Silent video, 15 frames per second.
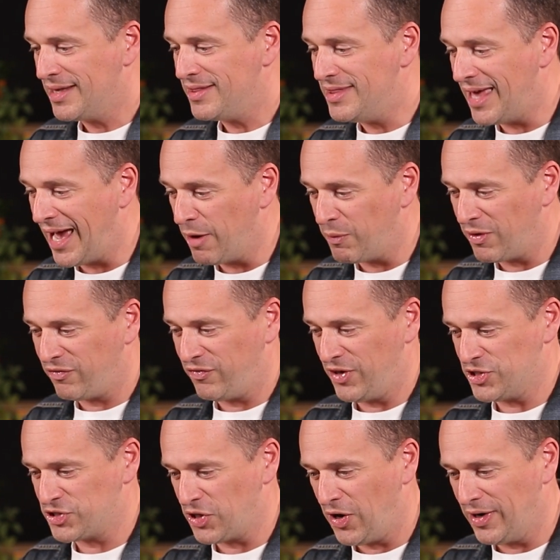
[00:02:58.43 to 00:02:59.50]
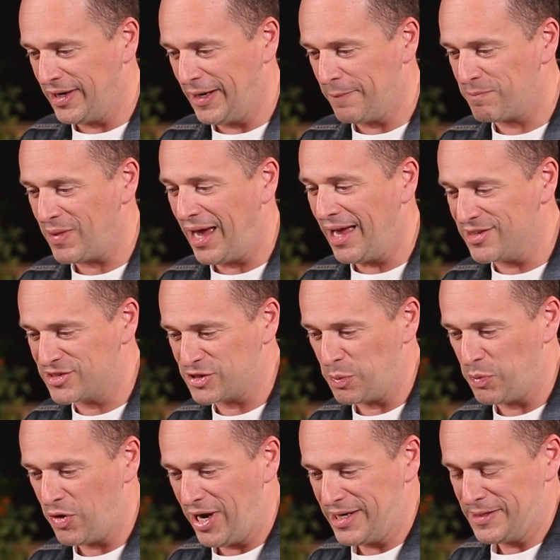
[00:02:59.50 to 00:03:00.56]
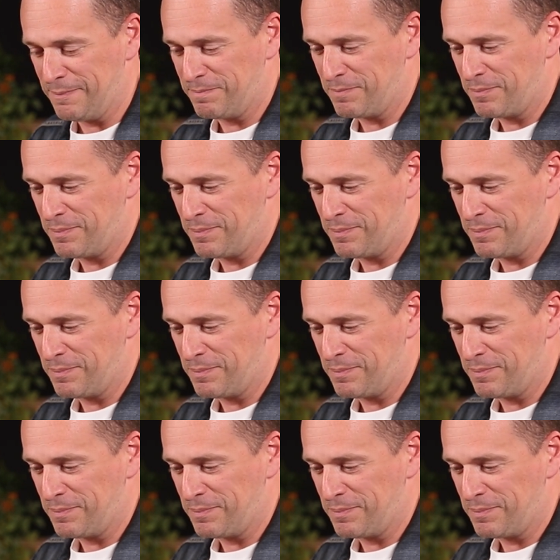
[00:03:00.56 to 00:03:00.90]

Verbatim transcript: there with fish on it, and some bread.